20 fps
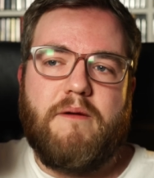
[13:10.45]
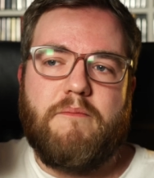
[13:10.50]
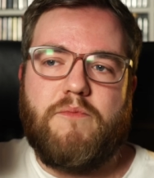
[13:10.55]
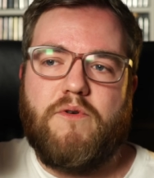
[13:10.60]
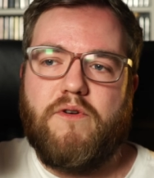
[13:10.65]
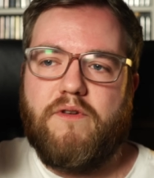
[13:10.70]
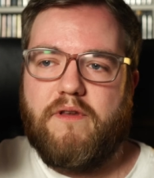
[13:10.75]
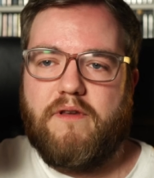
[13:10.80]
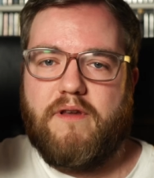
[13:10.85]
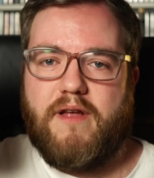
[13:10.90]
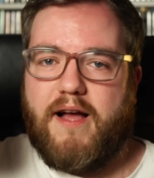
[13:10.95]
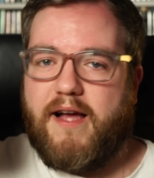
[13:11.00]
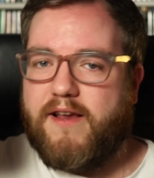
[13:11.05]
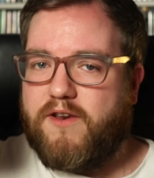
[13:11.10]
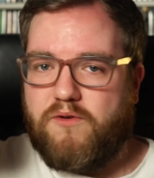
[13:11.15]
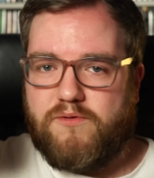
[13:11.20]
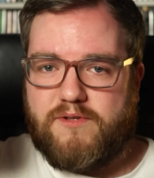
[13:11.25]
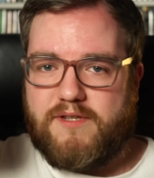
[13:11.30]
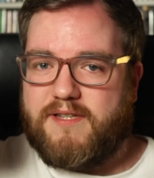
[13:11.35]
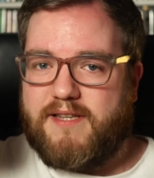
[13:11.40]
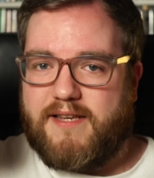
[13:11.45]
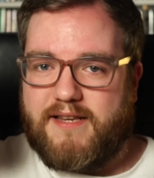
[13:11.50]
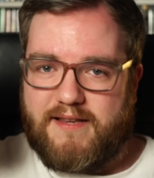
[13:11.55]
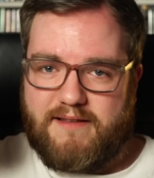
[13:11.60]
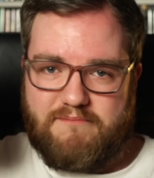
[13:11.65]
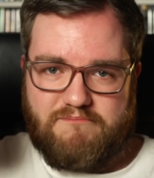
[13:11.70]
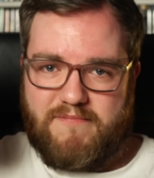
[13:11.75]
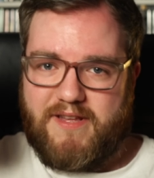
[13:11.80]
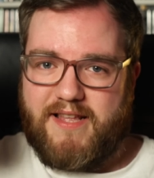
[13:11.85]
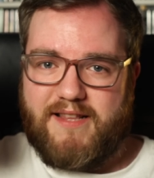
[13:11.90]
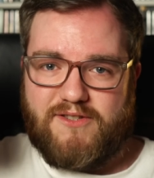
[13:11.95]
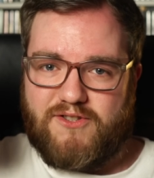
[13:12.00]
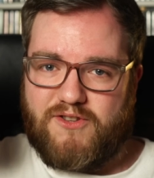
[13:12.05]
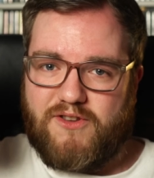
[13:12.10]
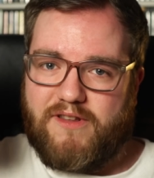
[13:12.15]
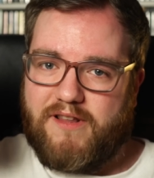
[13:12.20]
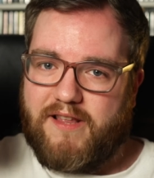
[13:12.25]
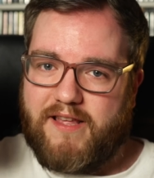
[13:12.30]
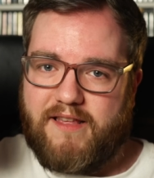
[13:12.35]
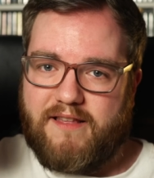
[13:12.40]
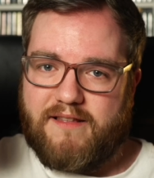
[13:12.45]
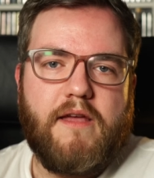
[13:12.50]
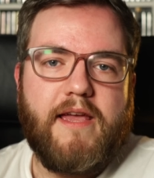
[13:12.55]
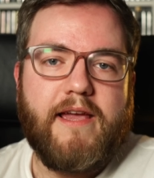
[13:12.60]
But I notice it instantly.